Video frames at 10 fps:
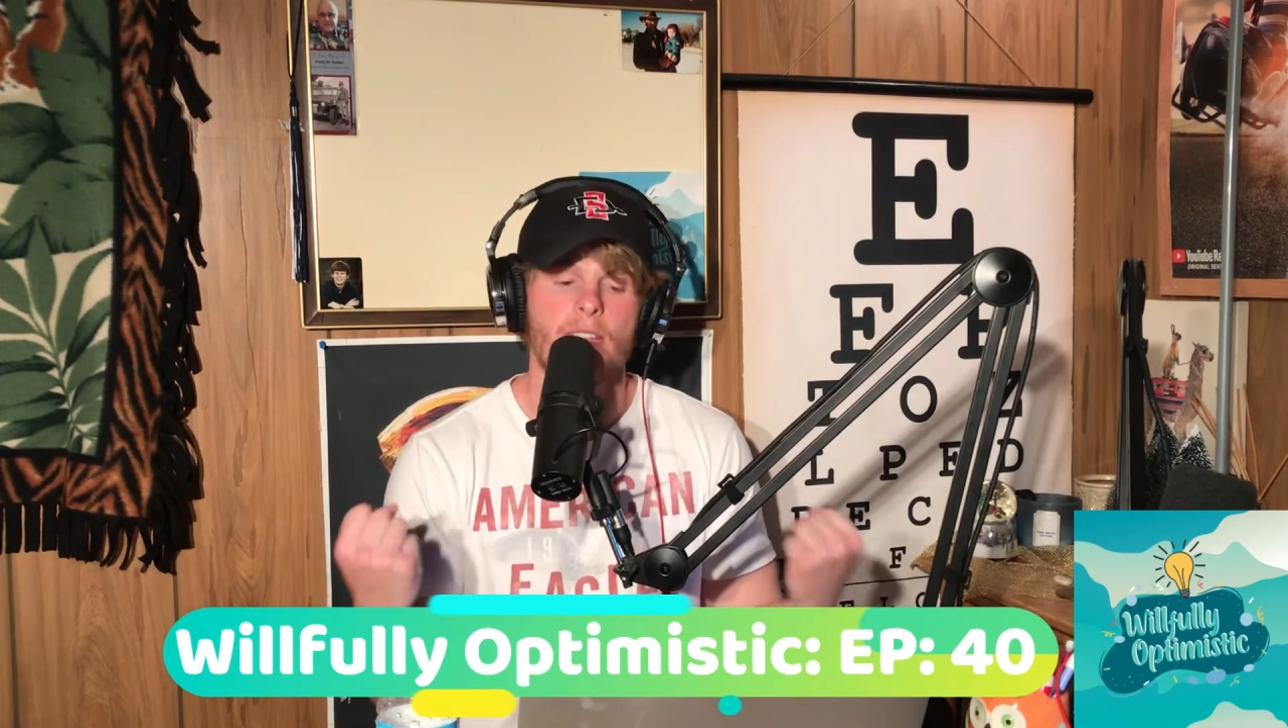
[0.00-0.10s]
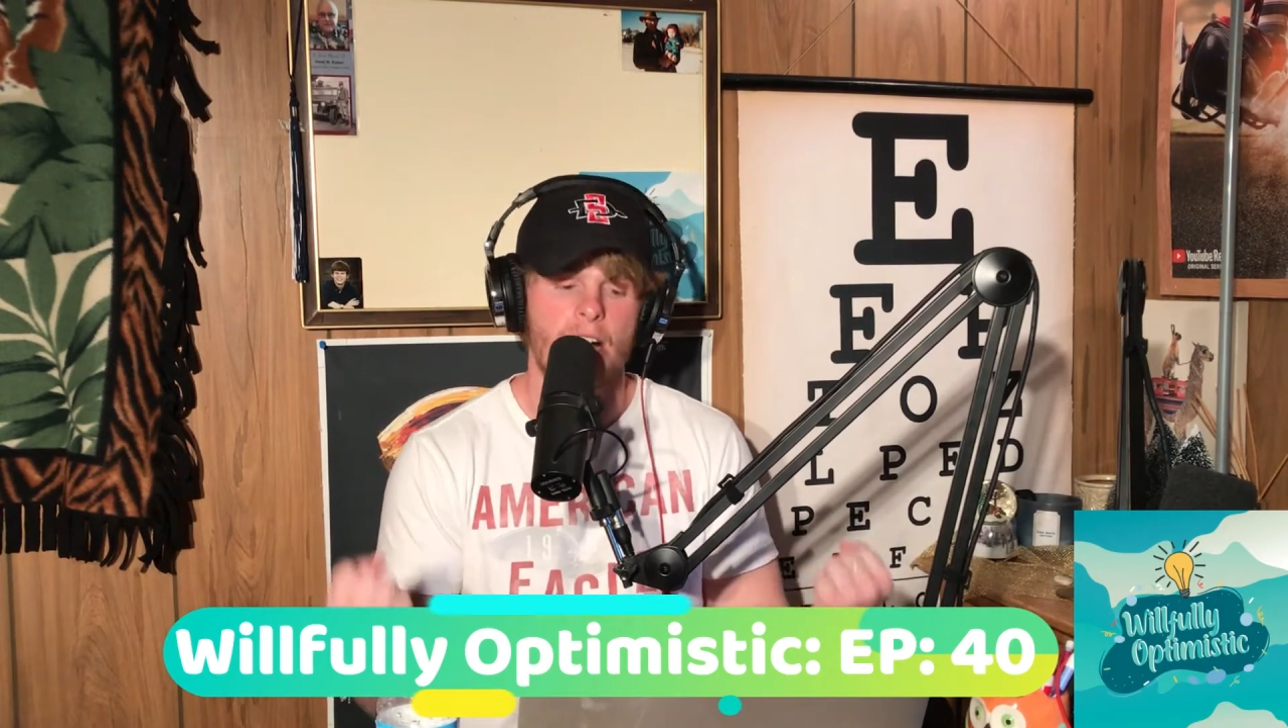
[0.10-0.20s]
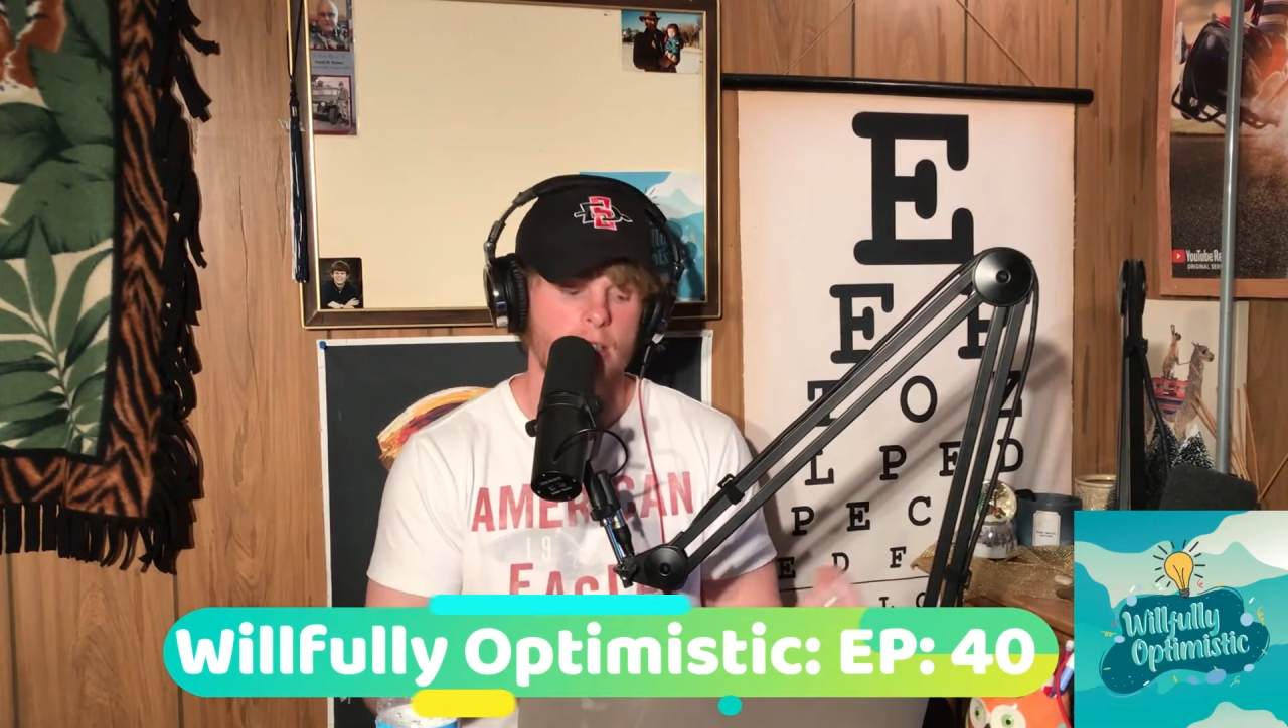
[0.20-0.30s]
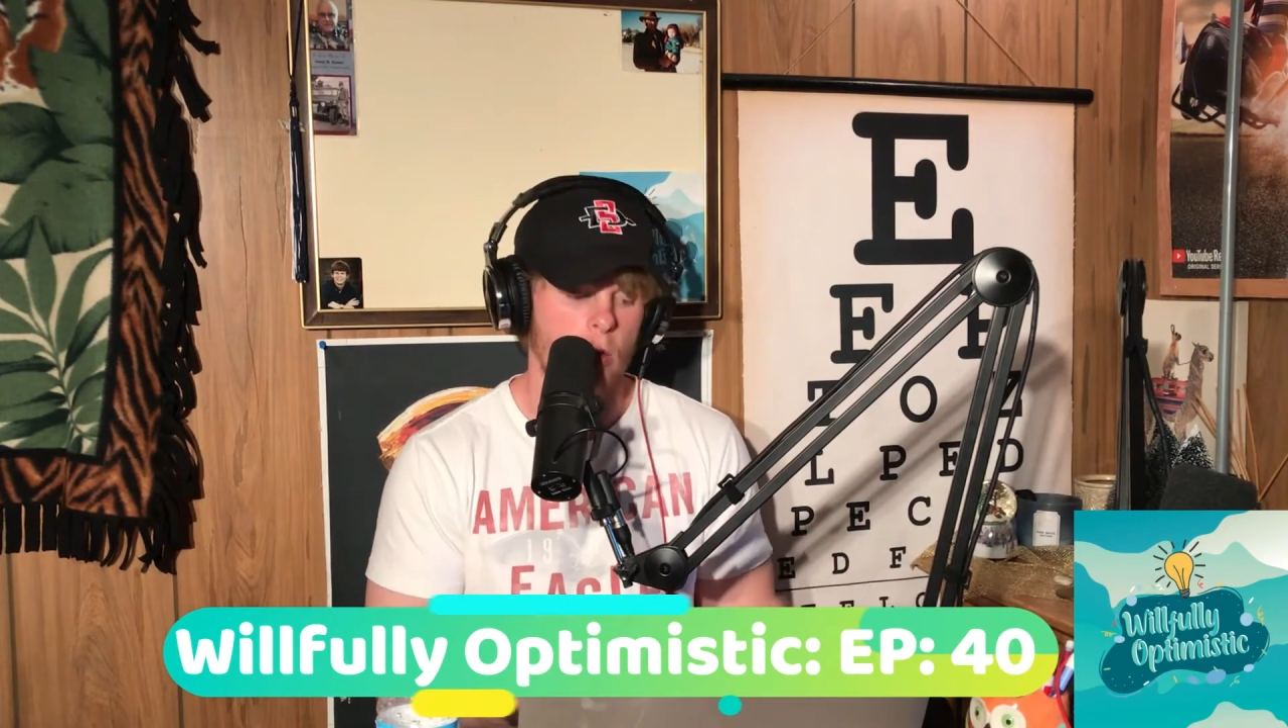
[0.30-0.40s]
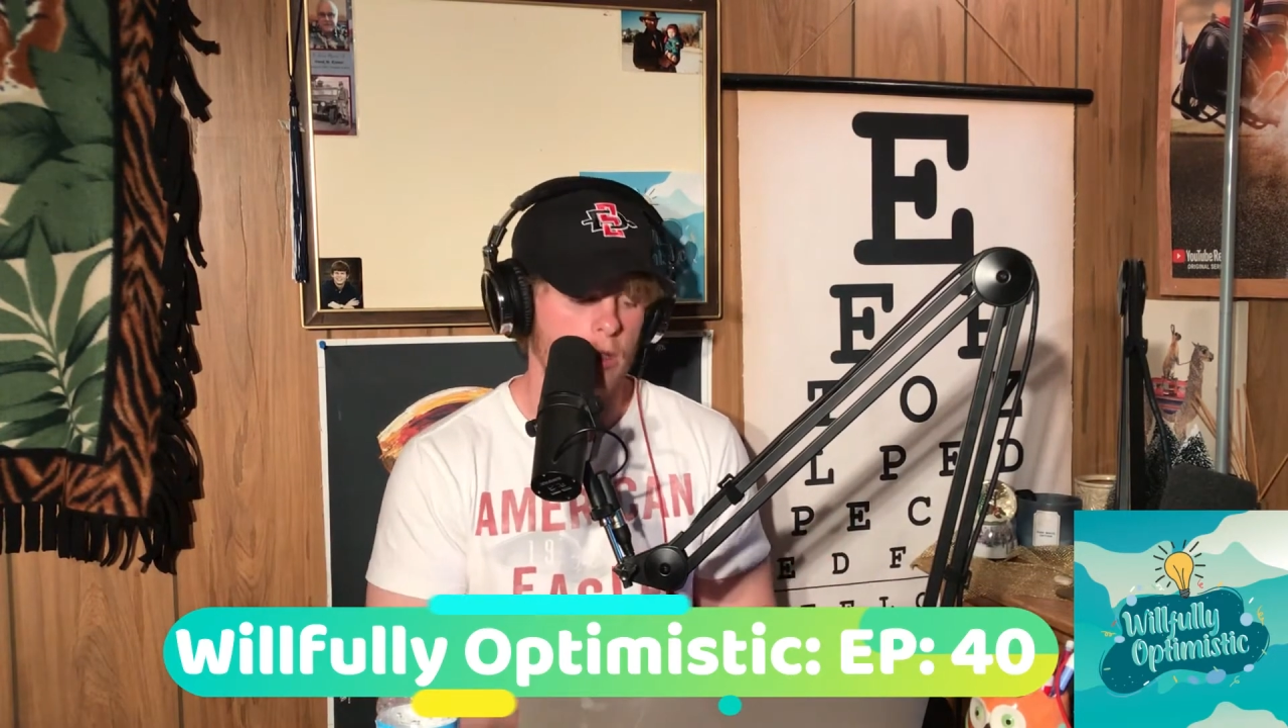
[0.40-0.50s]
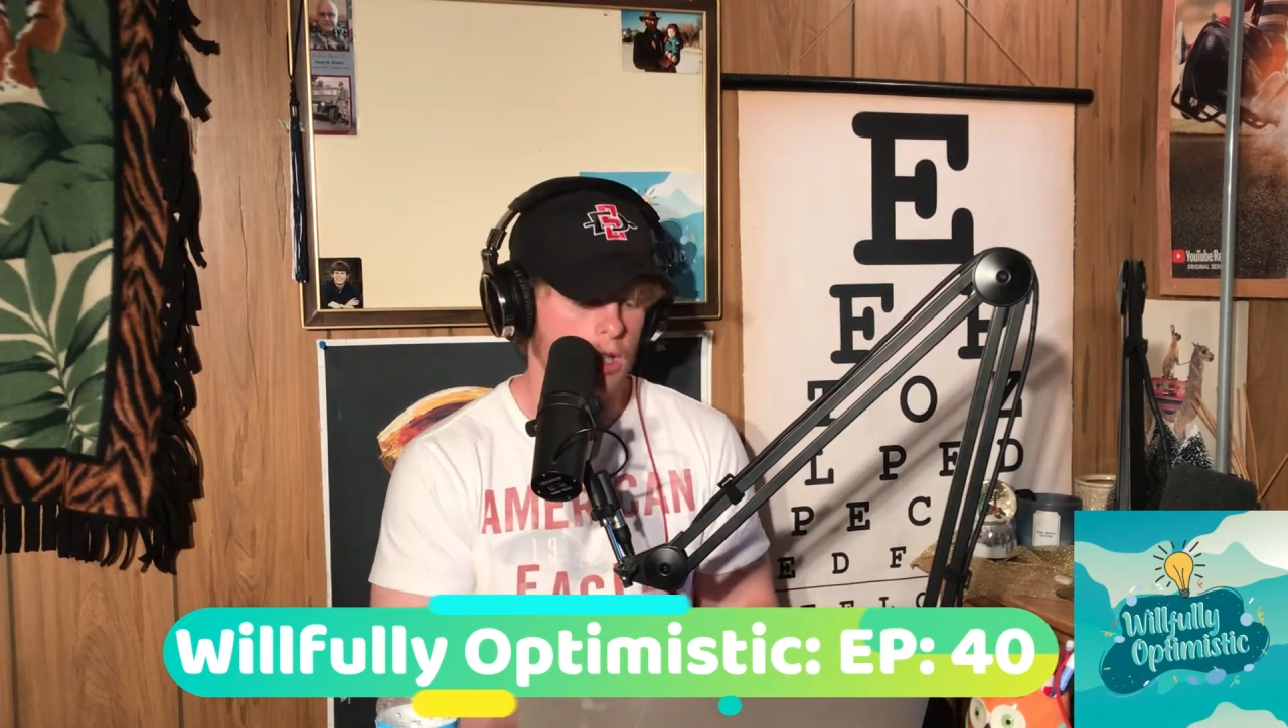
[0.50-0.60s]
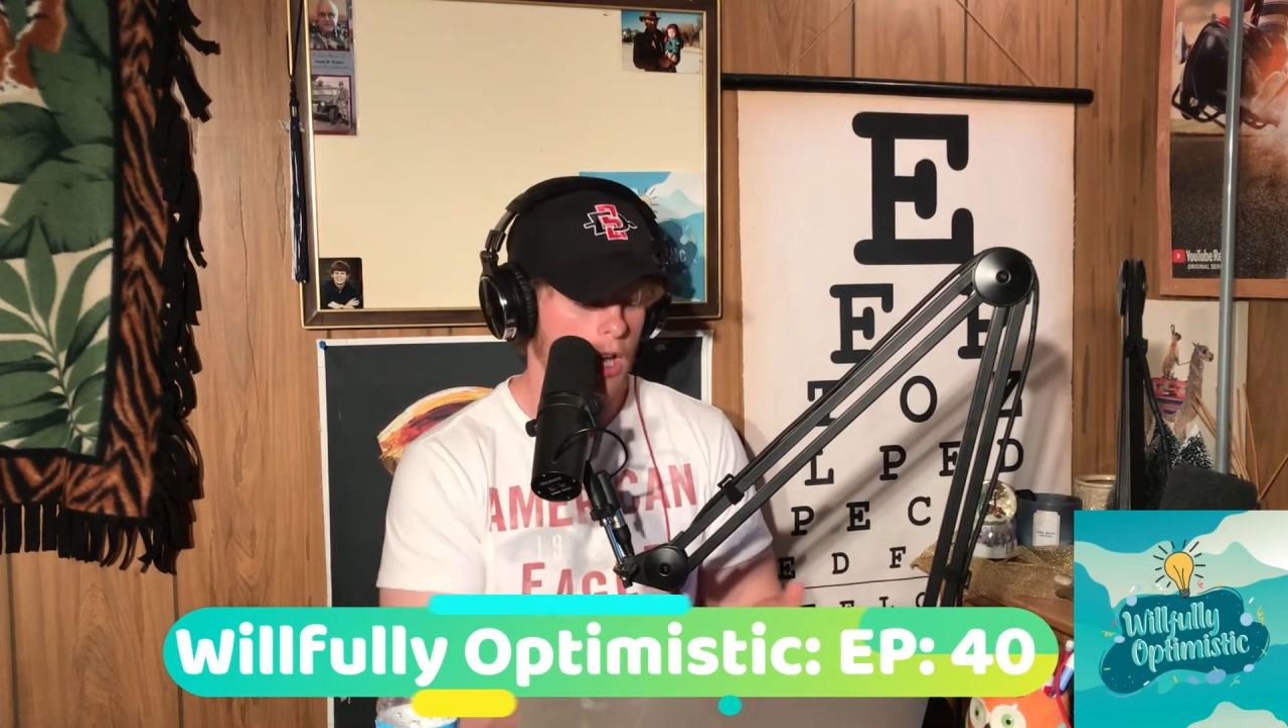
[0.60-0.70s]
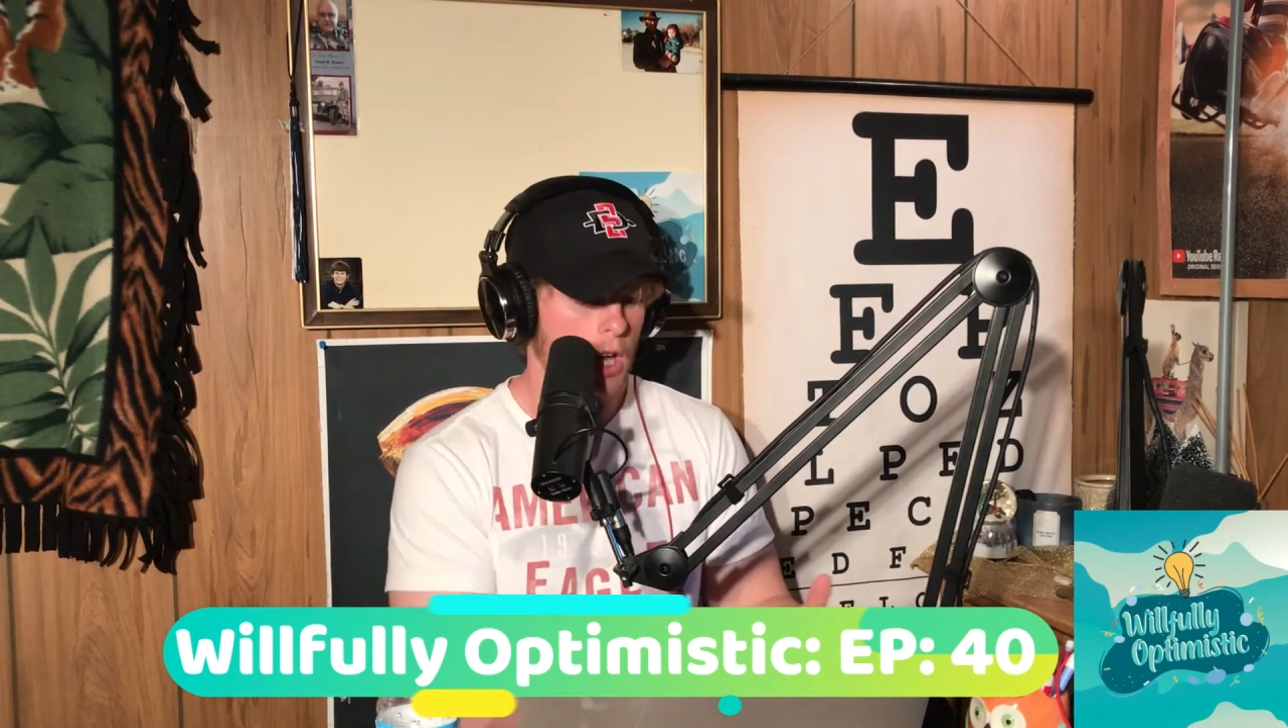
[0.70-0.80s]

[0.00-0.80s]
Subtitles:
consequence.